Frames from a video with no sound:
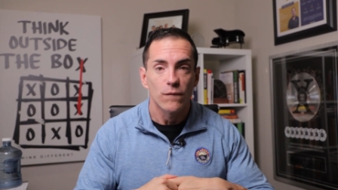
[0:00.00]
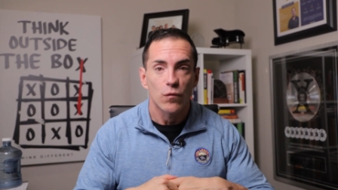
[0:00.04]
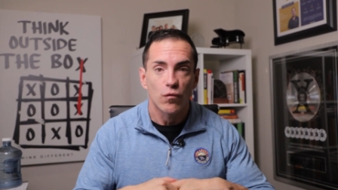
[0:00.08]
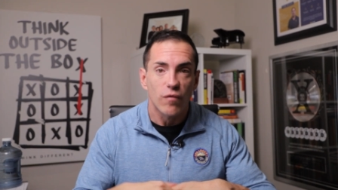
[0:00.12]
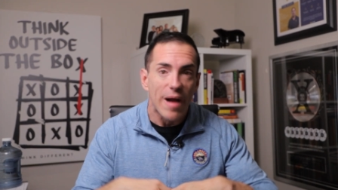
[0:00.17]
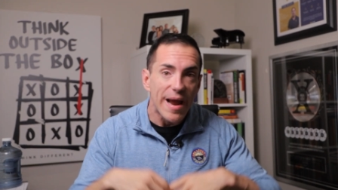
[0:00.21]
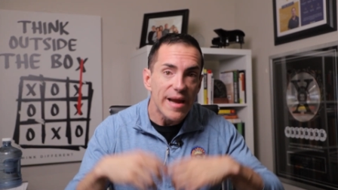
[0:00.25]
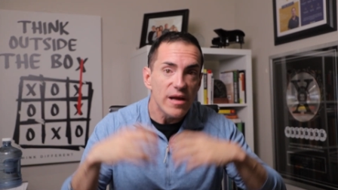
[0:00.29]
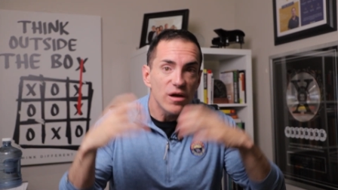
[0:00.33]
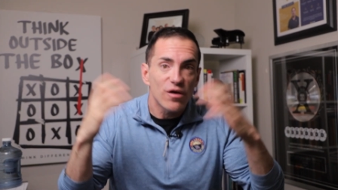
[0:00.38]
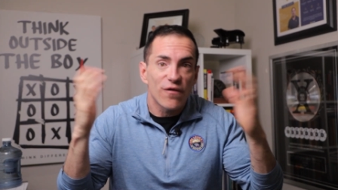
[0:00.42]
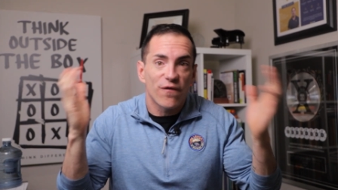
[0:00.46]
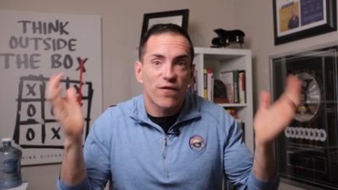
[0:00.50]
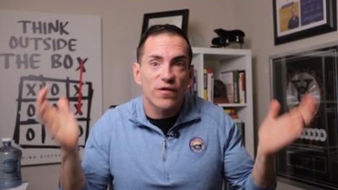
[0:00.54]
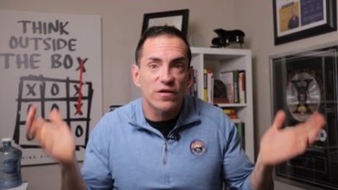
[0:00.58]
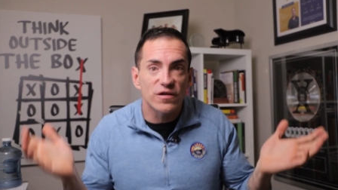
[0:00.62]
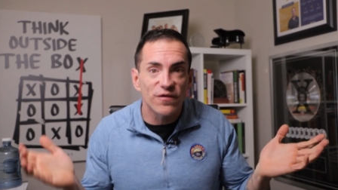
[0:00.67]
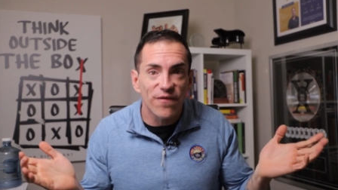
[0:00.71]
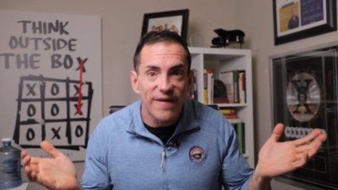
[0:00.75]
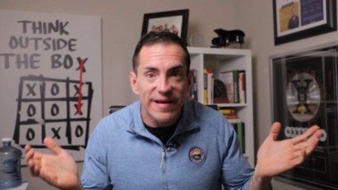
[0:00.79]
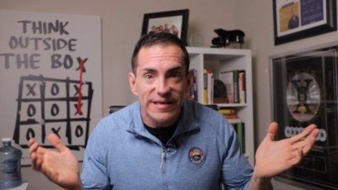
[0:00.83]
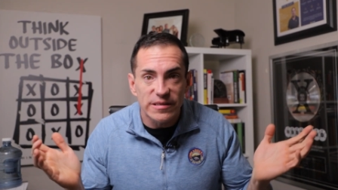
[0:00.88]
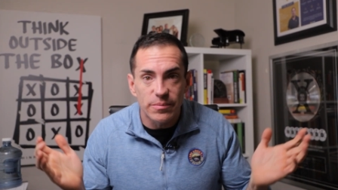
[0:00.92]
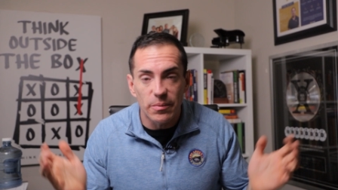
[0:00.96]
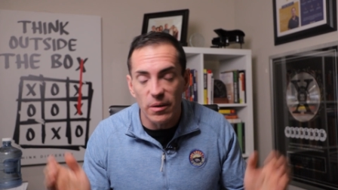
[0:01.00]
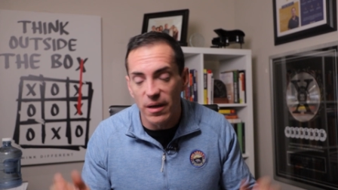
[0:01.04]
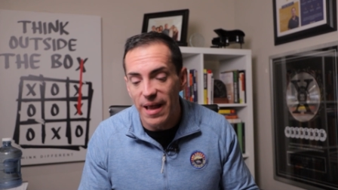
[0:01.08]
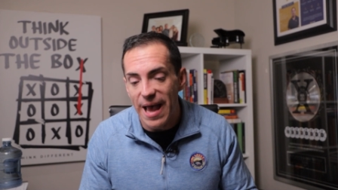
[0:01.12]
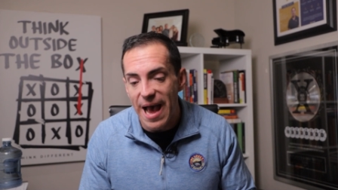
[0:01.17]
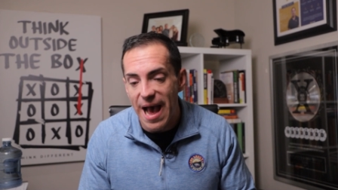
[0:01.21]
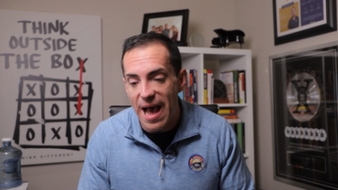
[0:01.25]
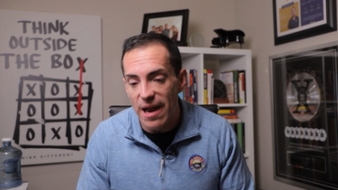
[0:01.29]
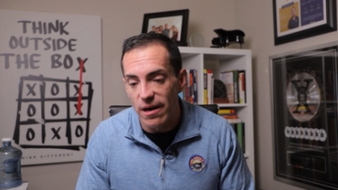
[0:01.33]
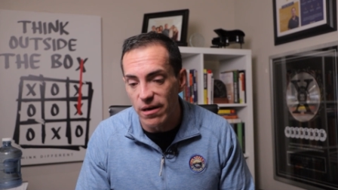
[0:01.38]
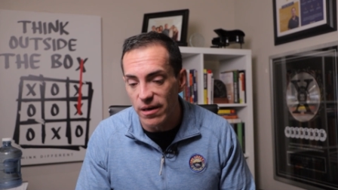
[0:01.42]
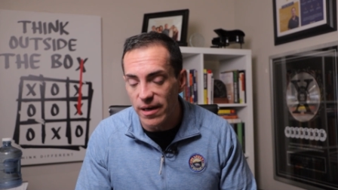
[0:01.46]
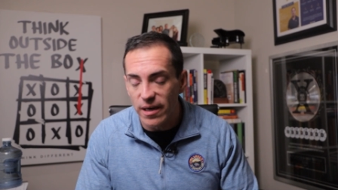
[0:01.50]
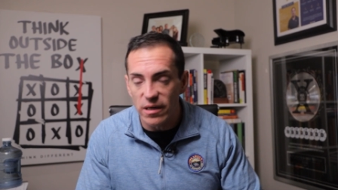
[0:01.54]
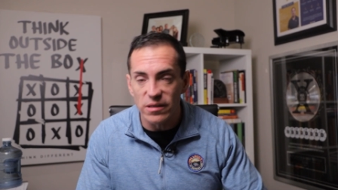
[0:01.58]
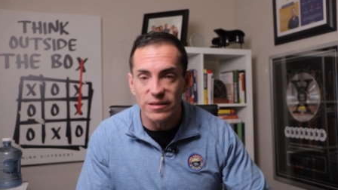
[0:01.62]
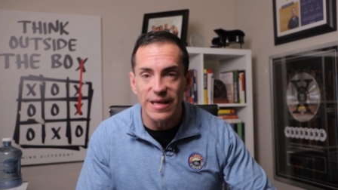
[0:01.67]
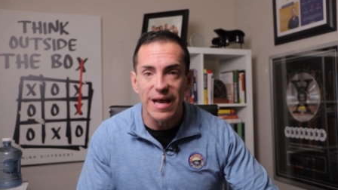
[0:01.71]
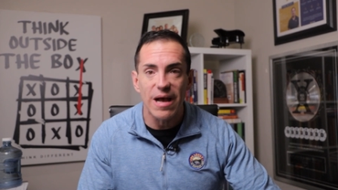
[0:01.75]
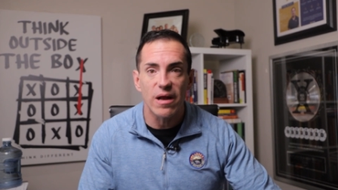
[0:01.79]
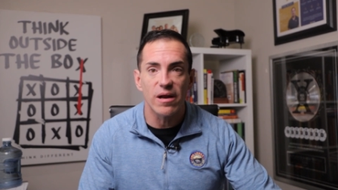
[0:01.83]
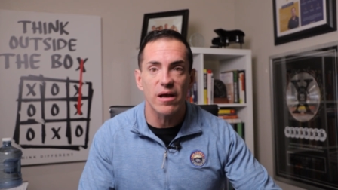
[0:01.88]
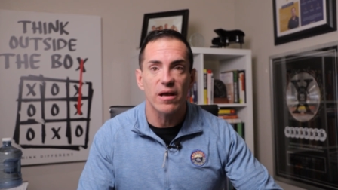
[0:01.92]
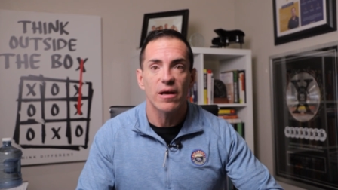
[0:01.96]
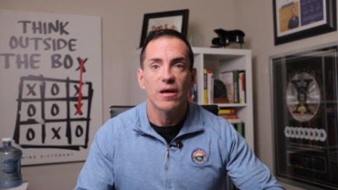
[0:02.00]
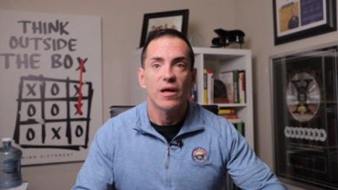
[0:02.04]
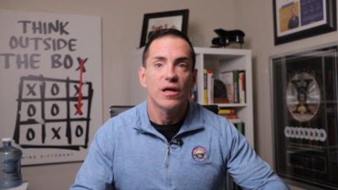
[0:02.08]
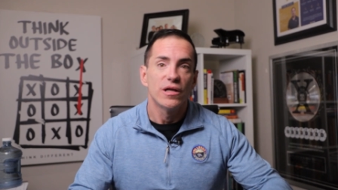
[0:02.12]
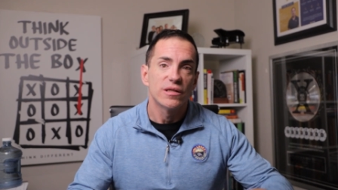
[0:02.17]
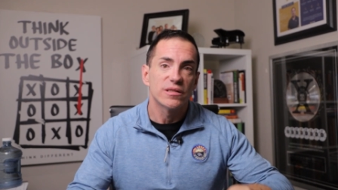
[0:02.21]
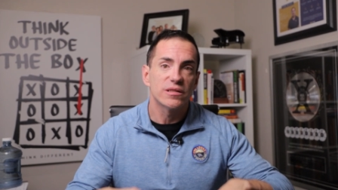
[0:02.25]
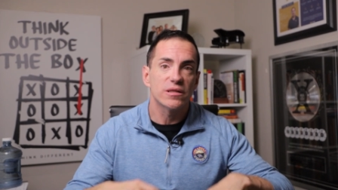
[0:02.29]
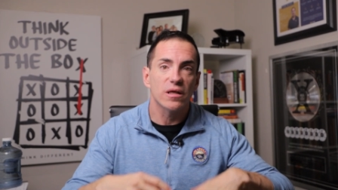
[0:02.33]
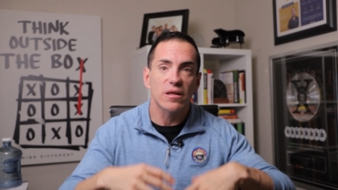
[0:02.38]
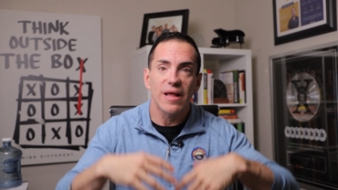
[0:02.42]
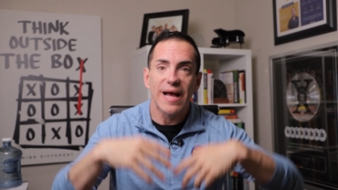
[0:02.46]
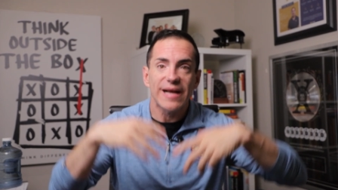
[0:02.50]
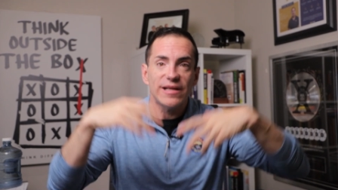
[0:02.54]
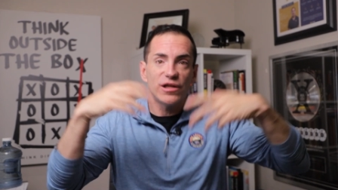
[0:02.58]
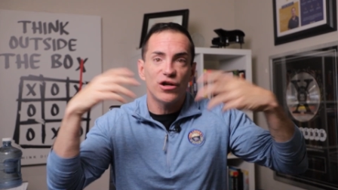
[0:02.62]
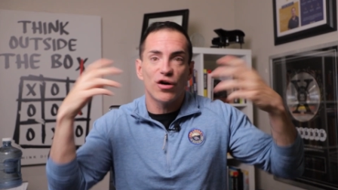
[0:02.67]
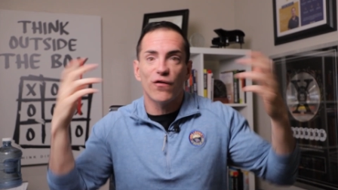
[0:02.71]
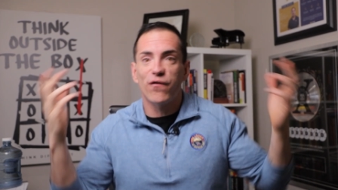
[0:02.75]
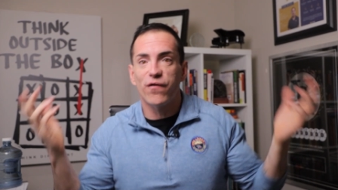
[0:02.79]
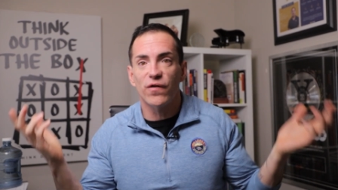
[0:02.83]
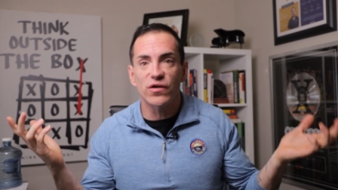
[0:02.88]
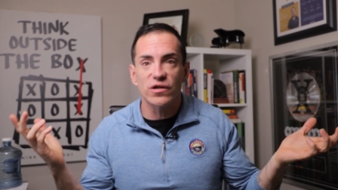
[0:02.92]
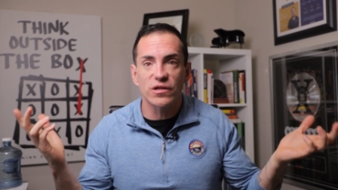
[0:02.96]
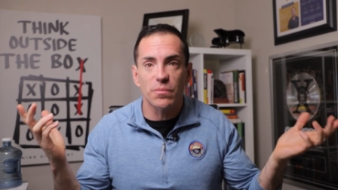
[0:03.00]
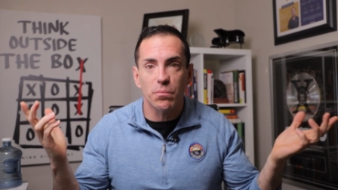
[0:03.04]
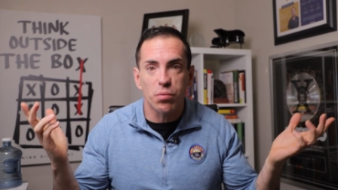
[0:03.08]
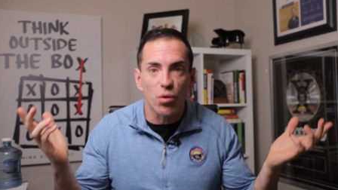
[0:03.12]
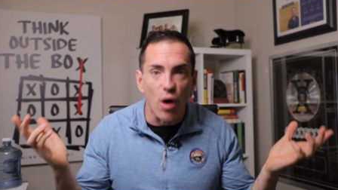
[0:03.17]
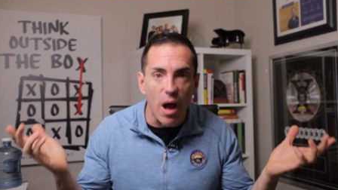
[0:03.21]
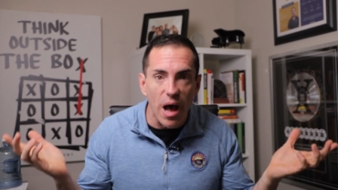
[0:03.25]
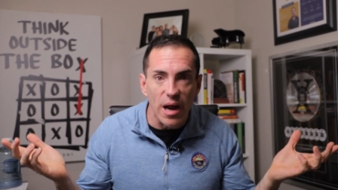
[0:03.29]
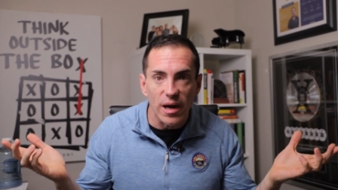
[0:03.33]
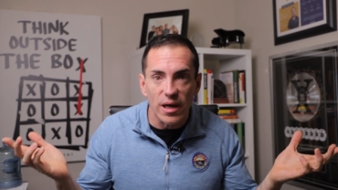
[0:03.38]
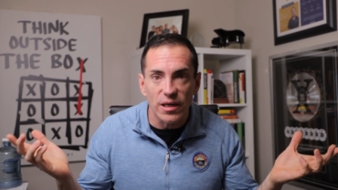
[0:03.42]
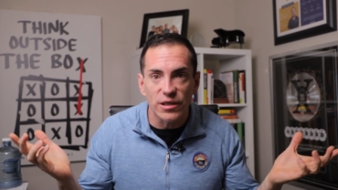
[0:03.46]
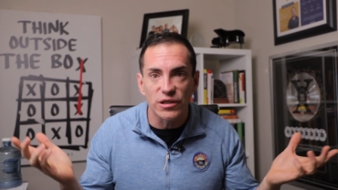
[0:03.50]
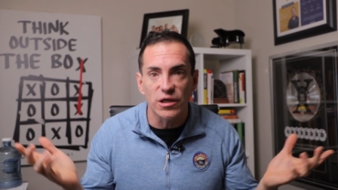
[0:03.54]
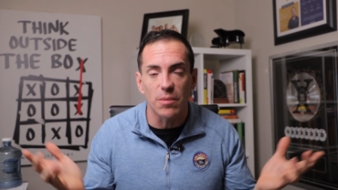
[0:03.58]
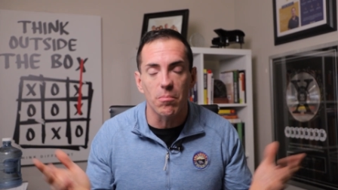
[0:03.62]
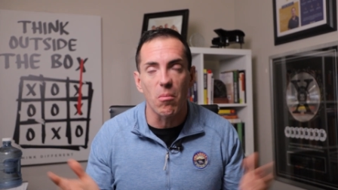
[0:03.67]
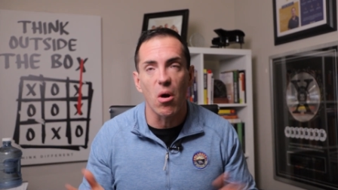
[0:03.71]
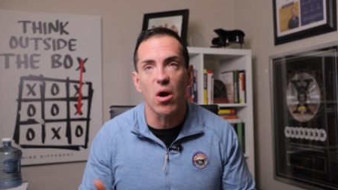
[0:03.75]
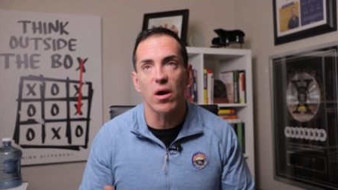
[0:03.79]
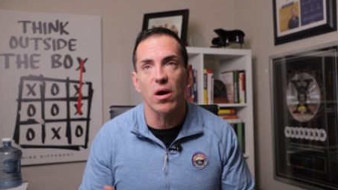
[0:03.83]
write your first Facebook ad, or here's how to select your first product to